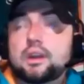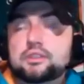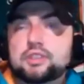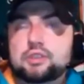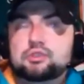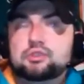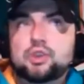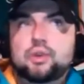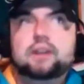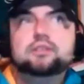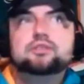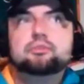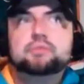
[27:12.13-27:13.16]
So 2
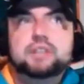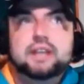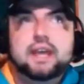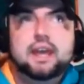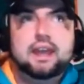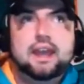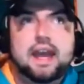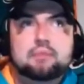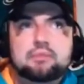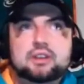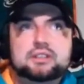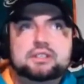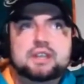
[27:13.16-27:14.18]
years from today,
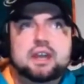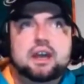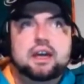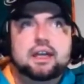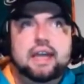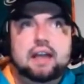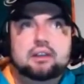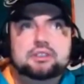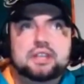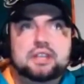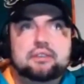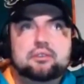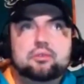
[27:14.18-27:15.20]
I'm going to say Alex
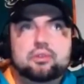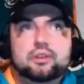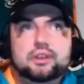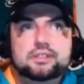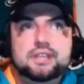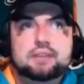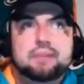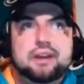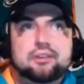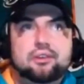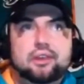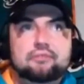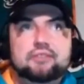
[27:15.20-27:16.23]
Leatherwood is a
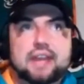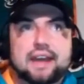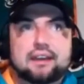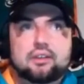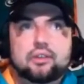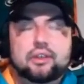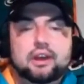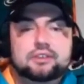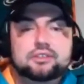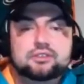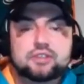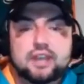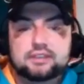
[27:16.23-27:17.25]
better left tackle than
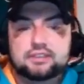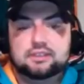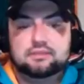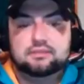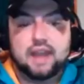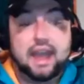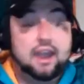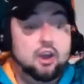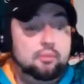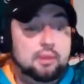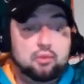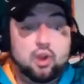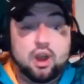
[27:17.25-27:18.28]
Austin Jackson. I hope
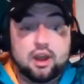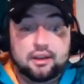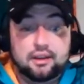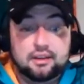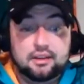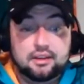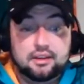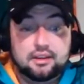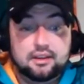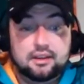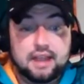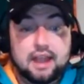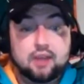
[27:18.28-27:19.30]
I'm wrong.
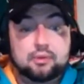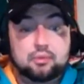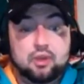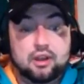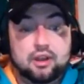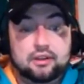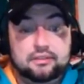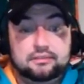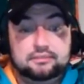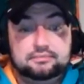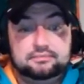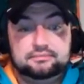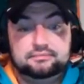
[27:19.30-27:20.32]
You're going to say Alex Leatherwood and
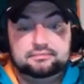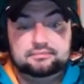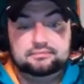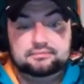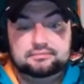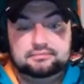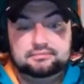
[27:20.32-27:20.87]
be like, who?